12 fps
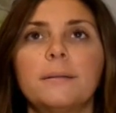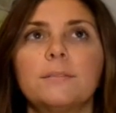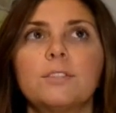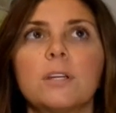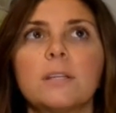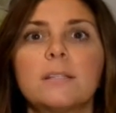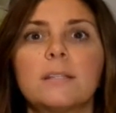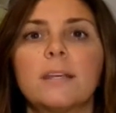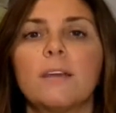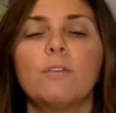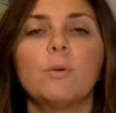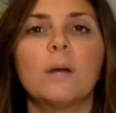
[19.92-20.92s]
just
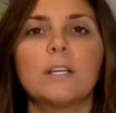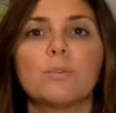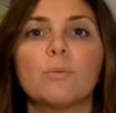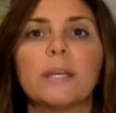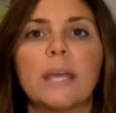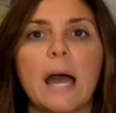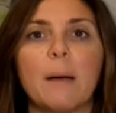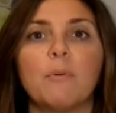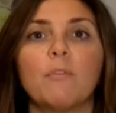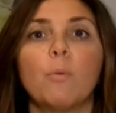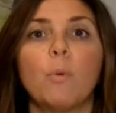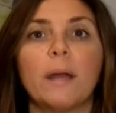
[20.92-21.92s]
give you guys a recap
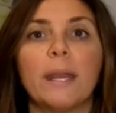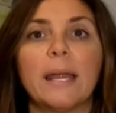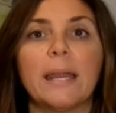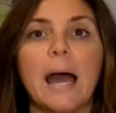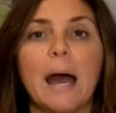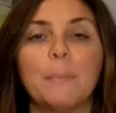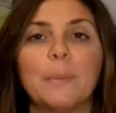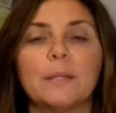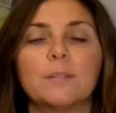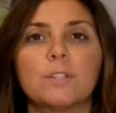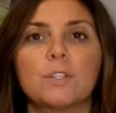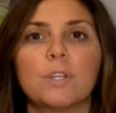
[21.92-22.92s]
of what had
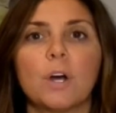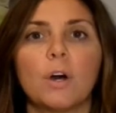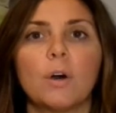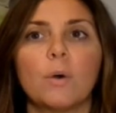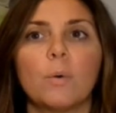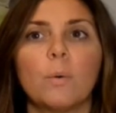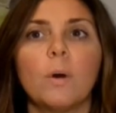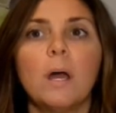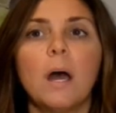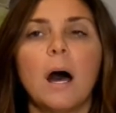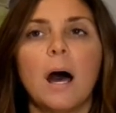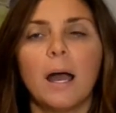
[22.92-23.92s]
happened. So
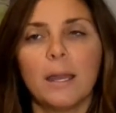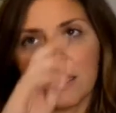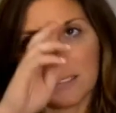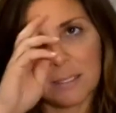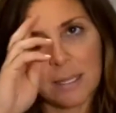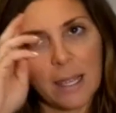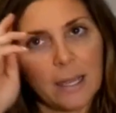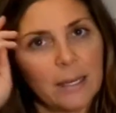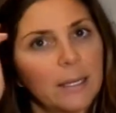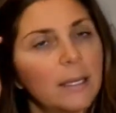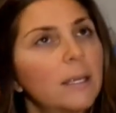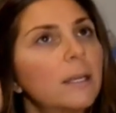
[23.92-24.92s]
I
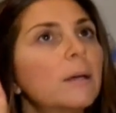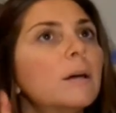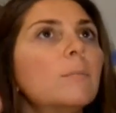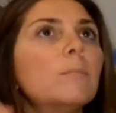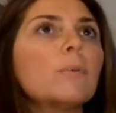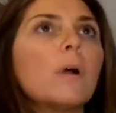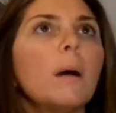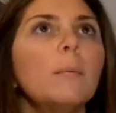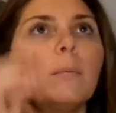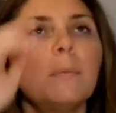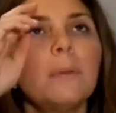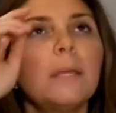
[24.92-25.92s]
decided
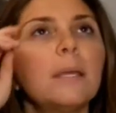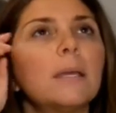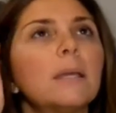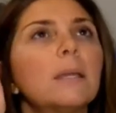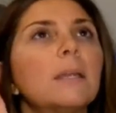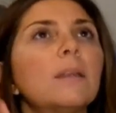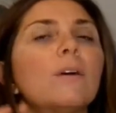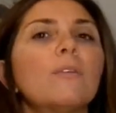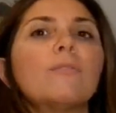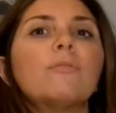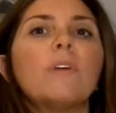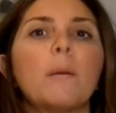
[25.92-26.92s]
probably in
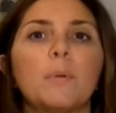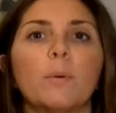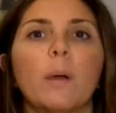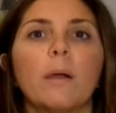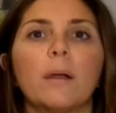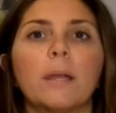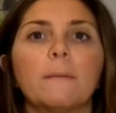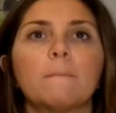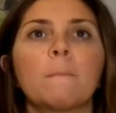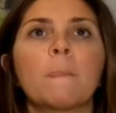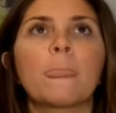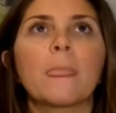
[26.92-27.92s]
February.
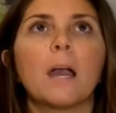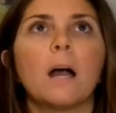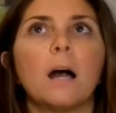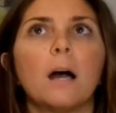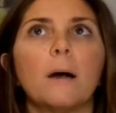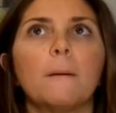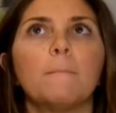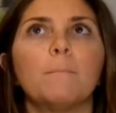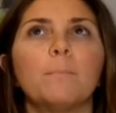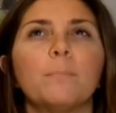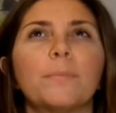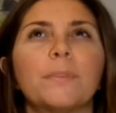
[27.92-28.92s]

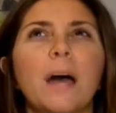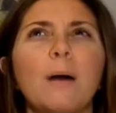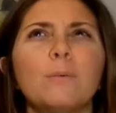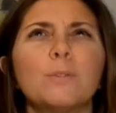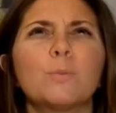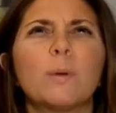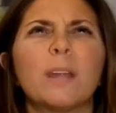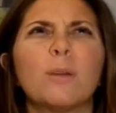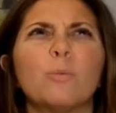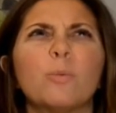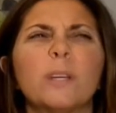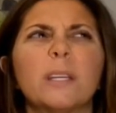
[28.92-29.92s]
That was when I
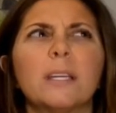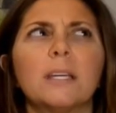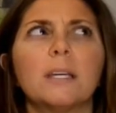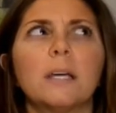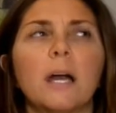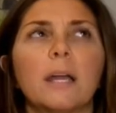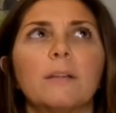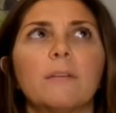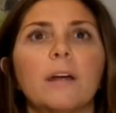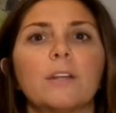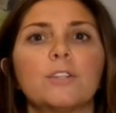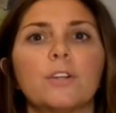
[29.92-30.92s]
really kind of
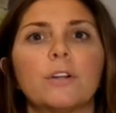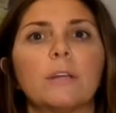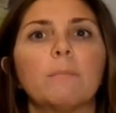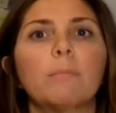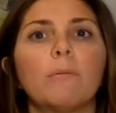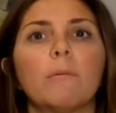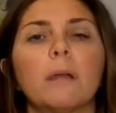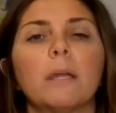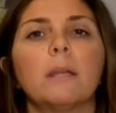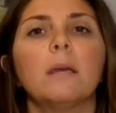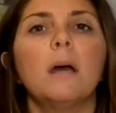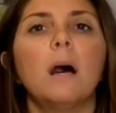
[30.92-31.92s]
had a turning
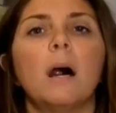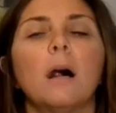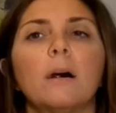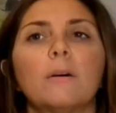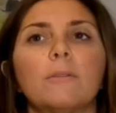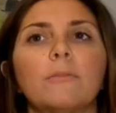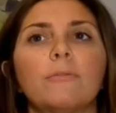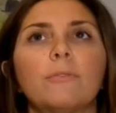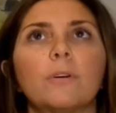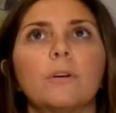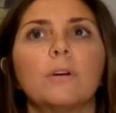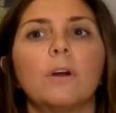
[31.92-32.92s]
point
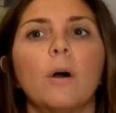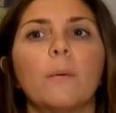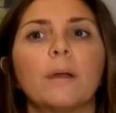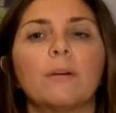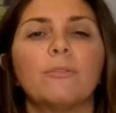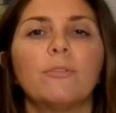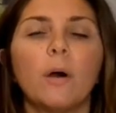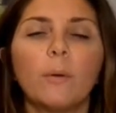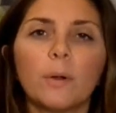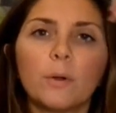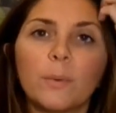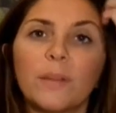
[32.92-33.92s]
of going
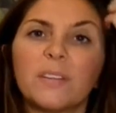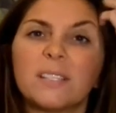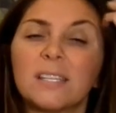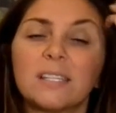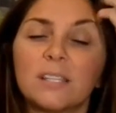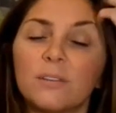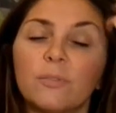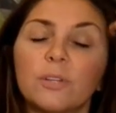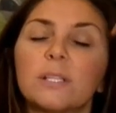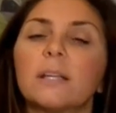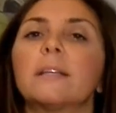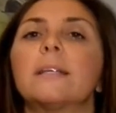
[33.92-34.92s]
forward with assisted
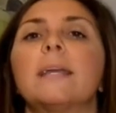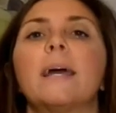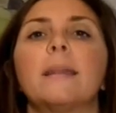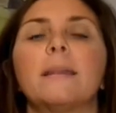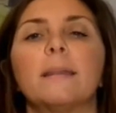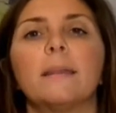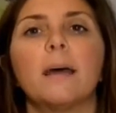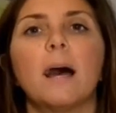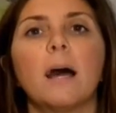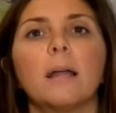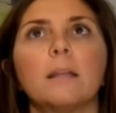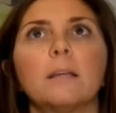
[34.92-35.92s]
fertility and
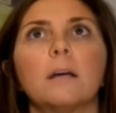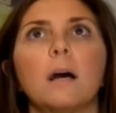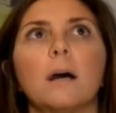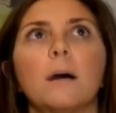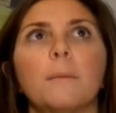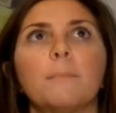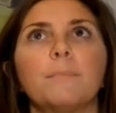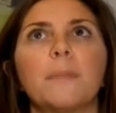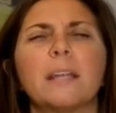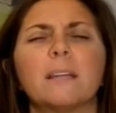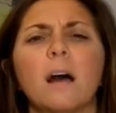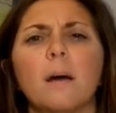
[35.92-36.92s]
not,
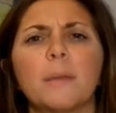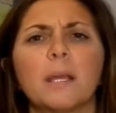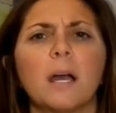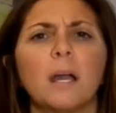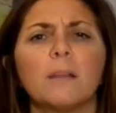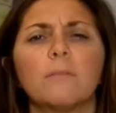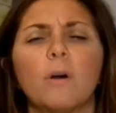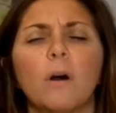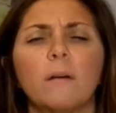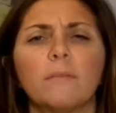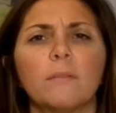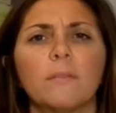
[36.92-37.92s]
and coming kind of
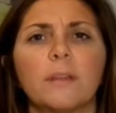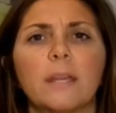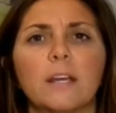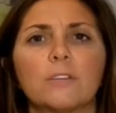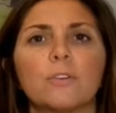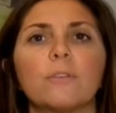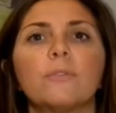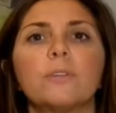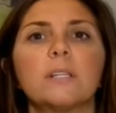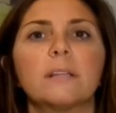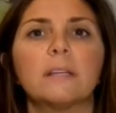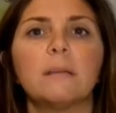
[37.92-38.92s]
off of the natural
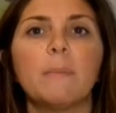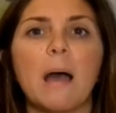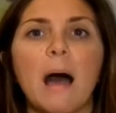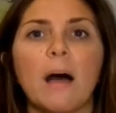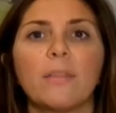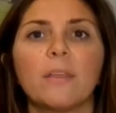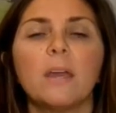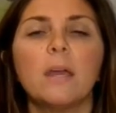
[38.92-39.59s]
fertility path.